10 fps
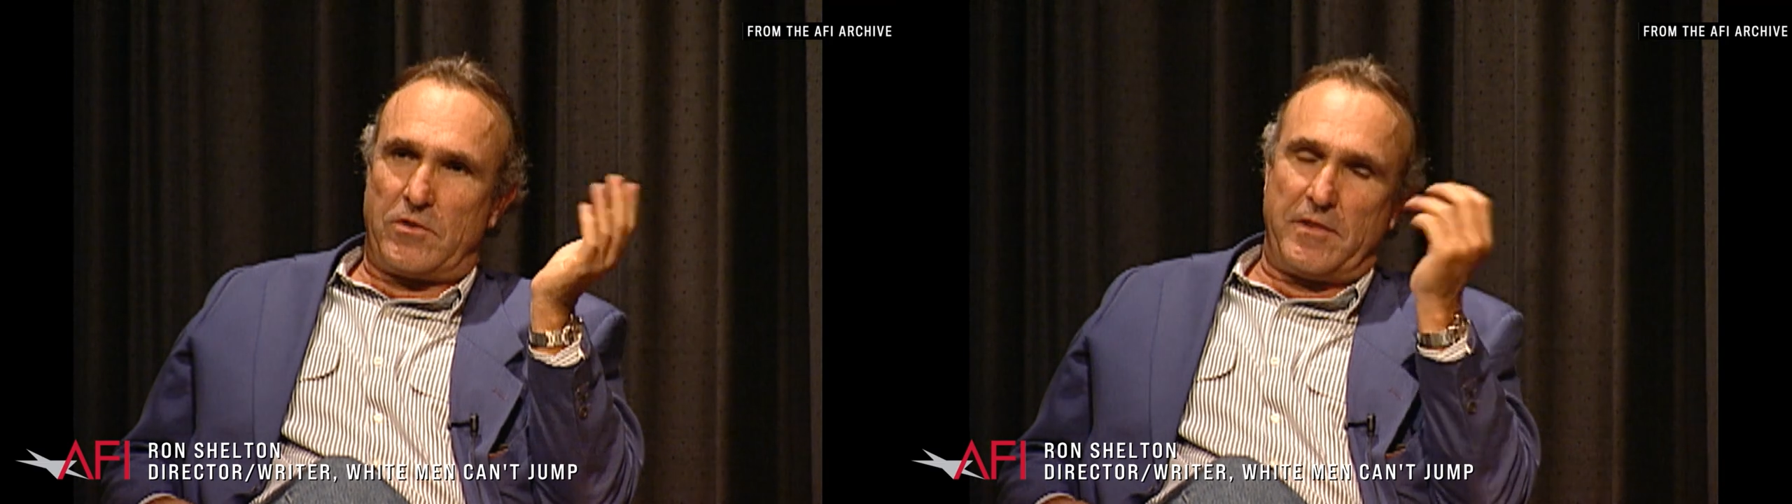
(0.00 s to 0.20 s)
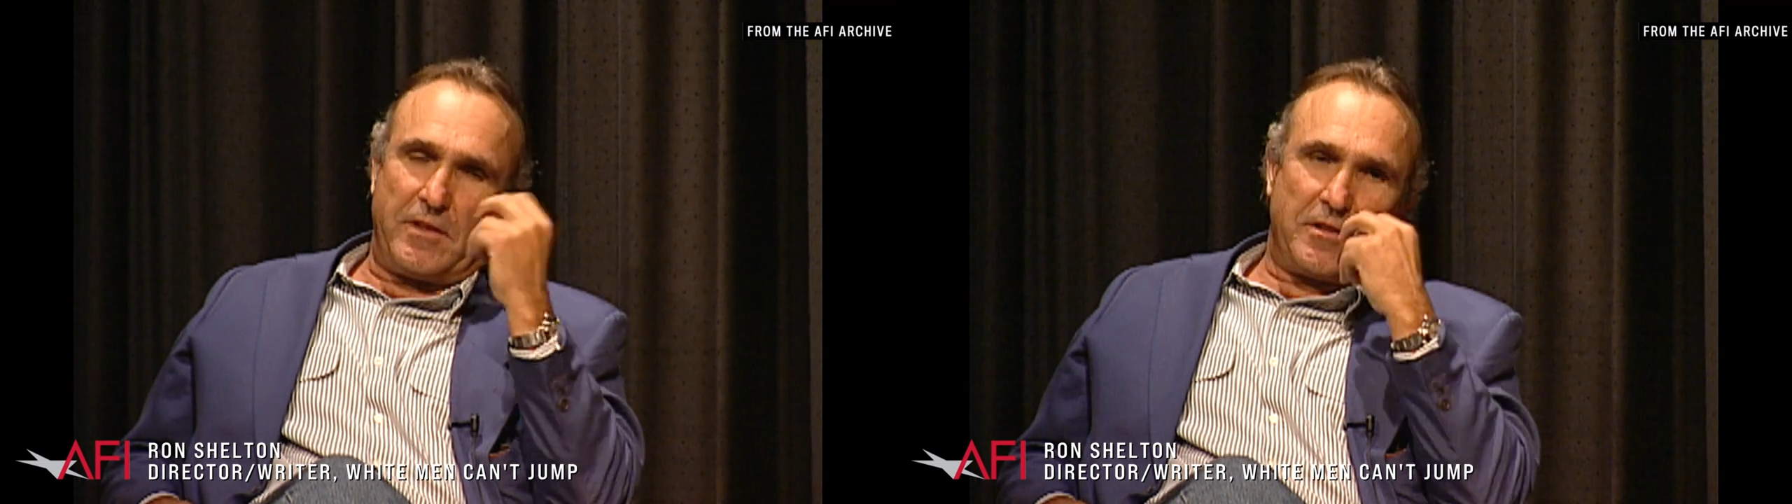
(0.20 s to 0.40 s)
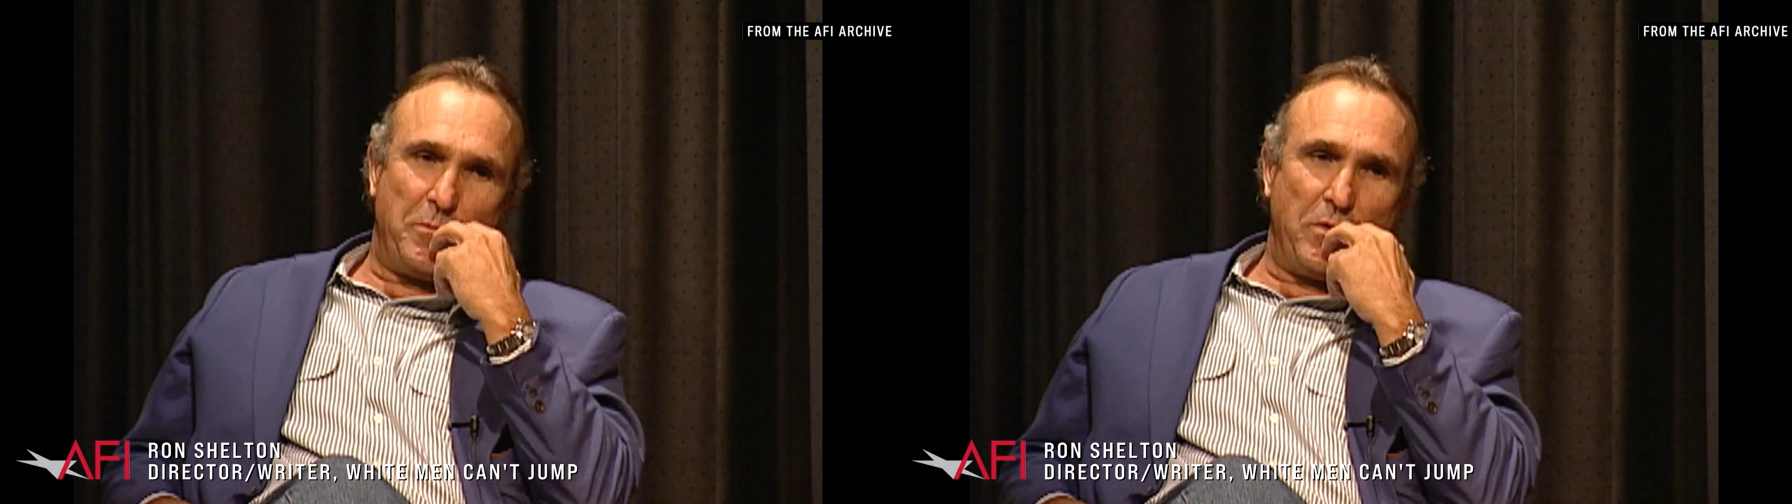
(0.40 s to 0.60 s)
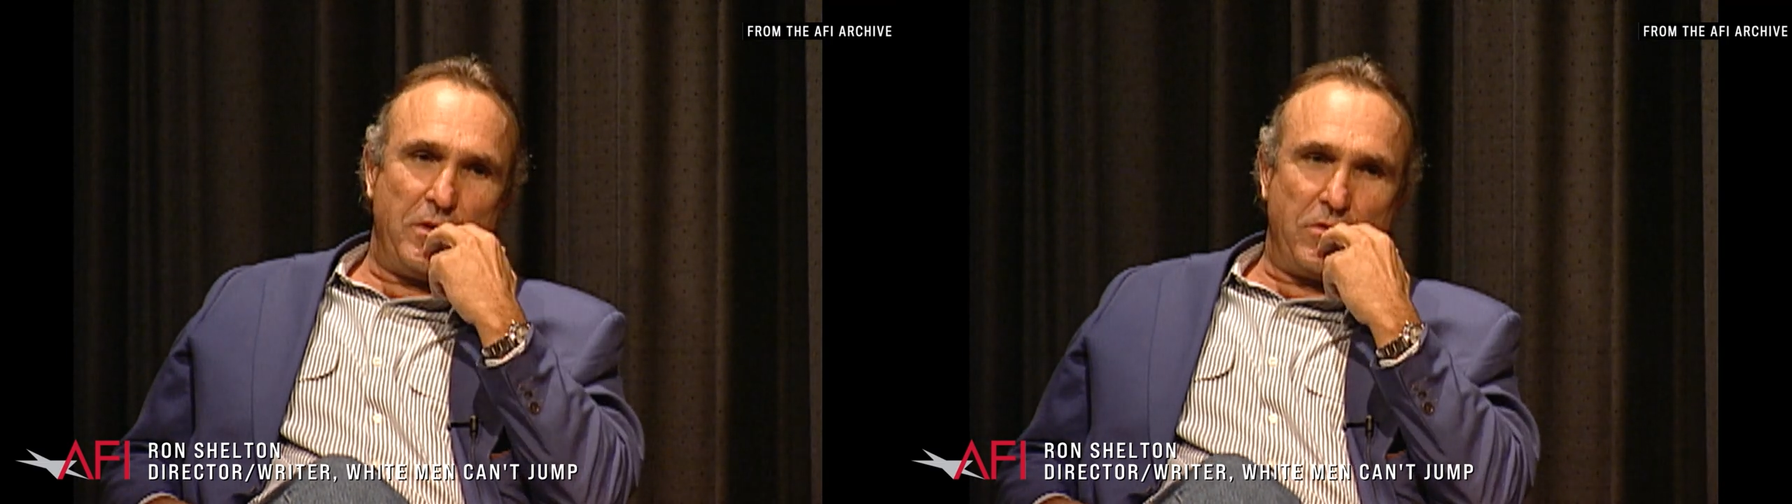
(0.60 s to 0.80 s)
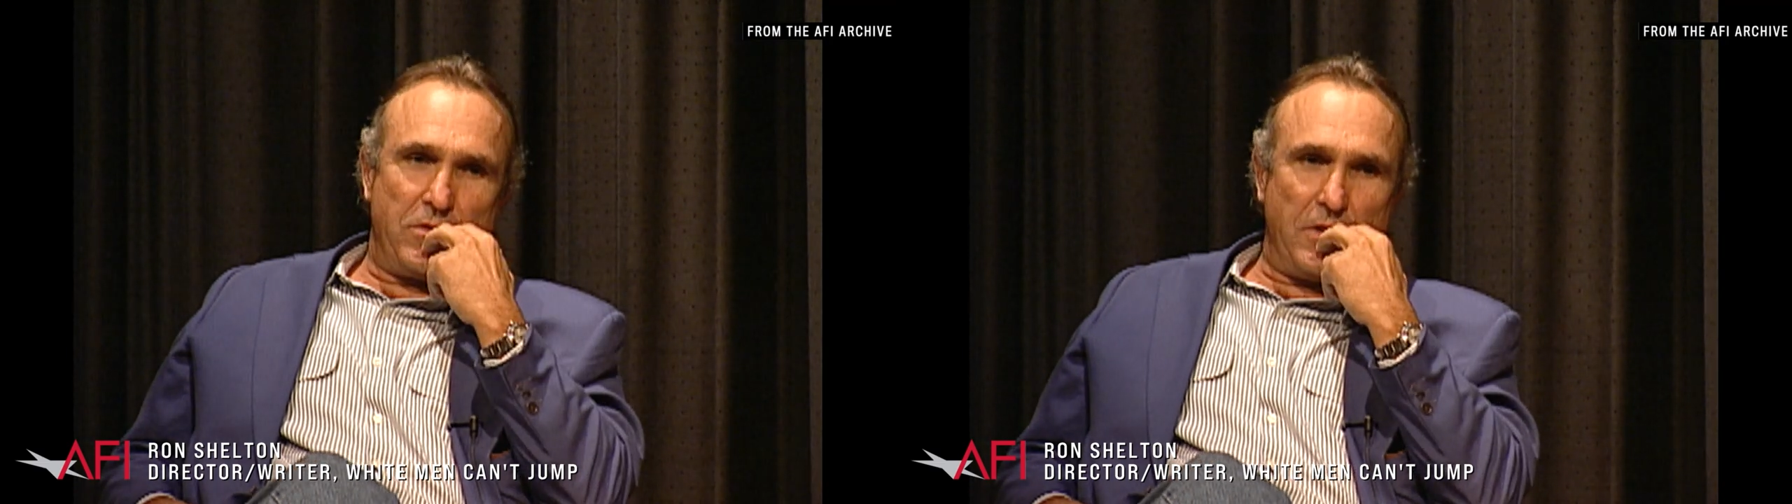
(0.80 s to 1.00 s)
I think they're more
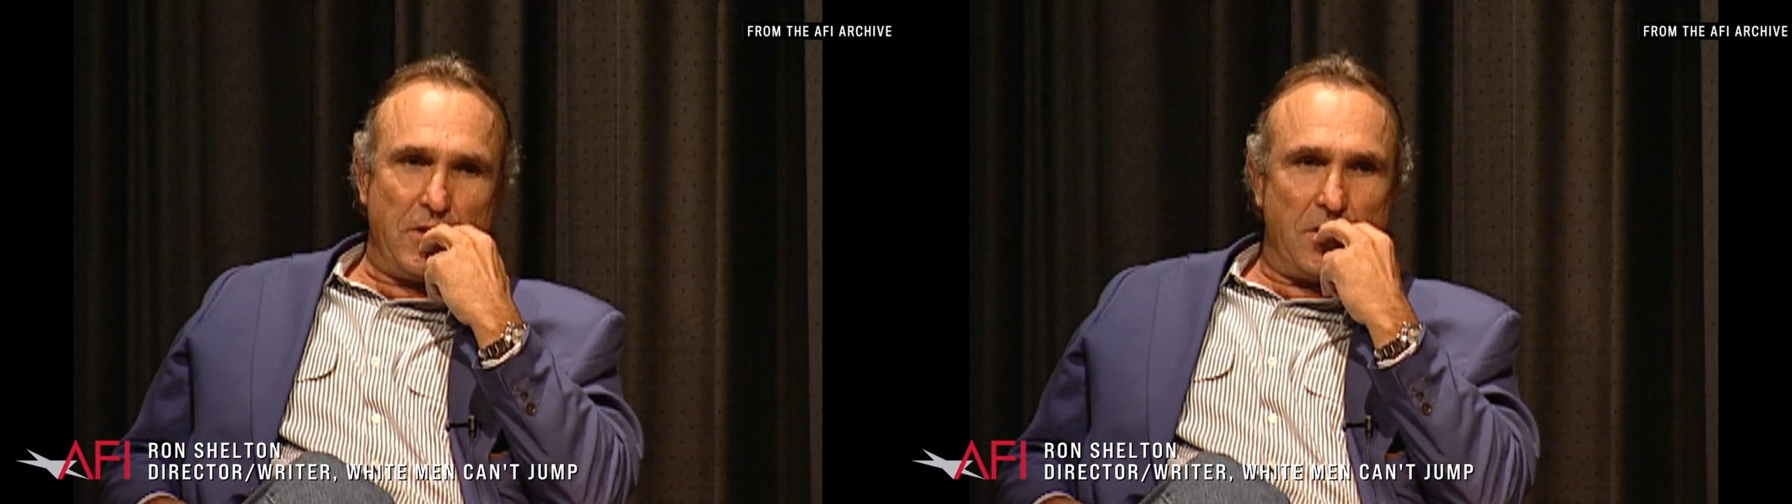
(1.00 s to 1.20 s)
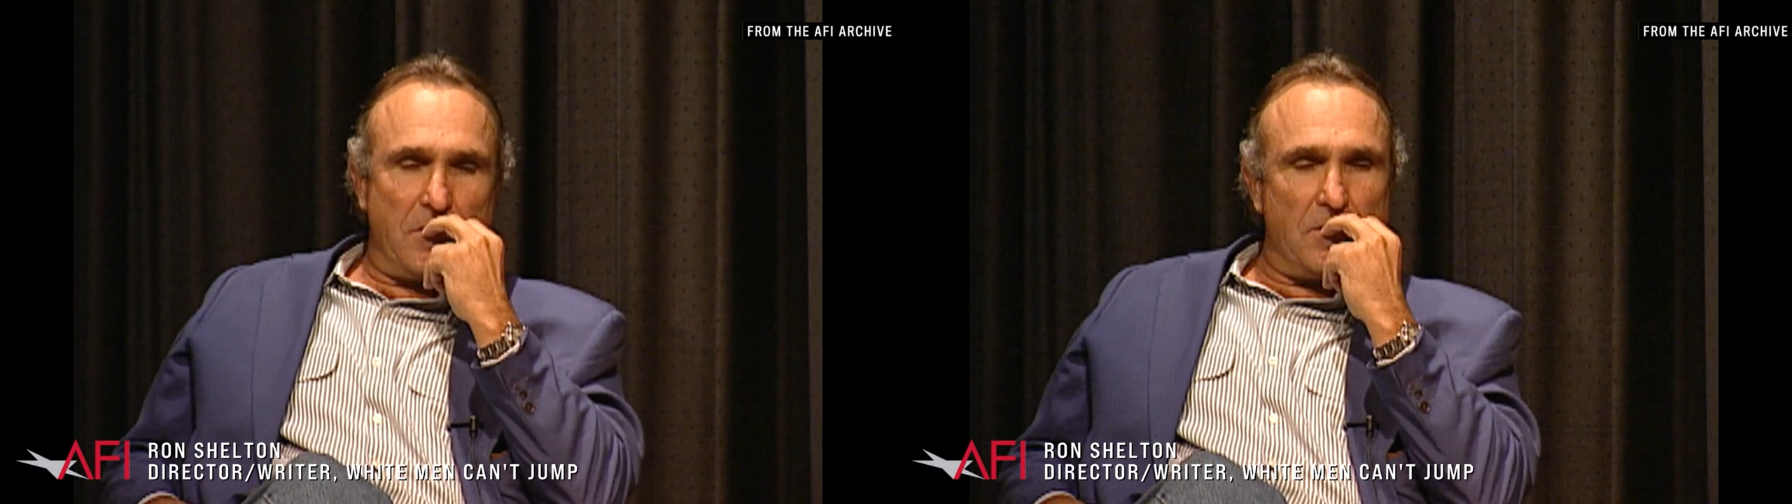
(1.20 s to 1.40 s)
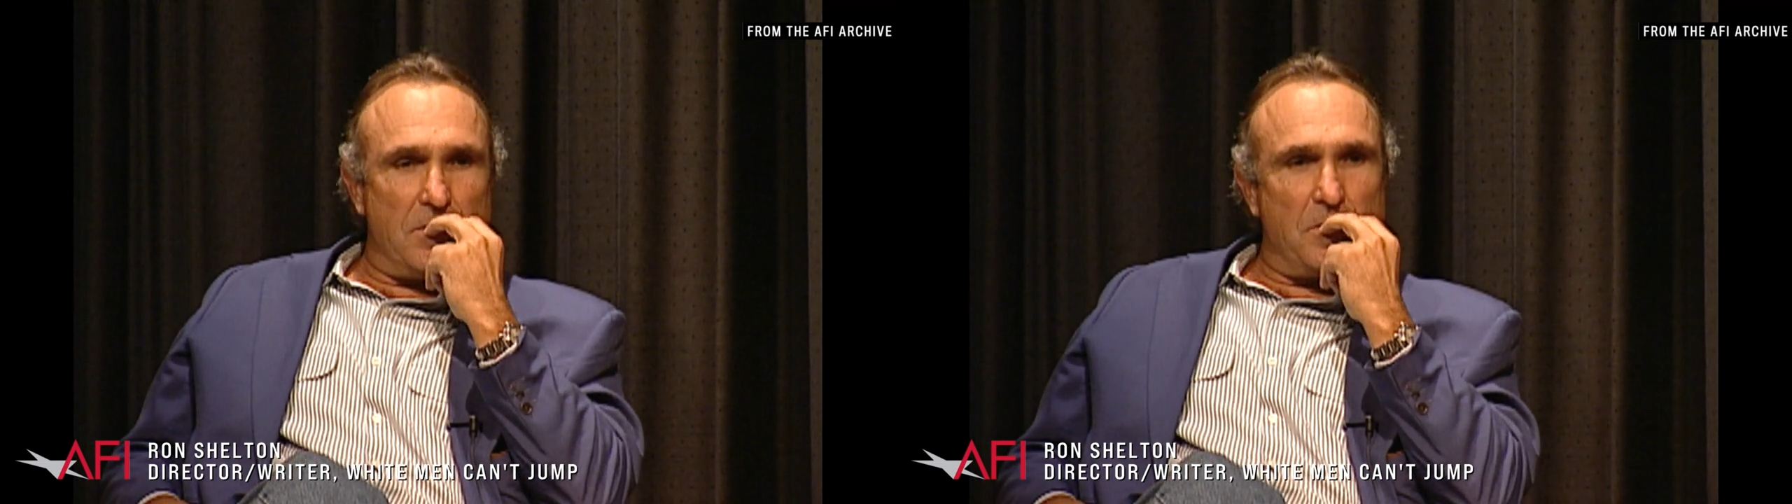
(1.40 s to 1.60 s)
interesting than,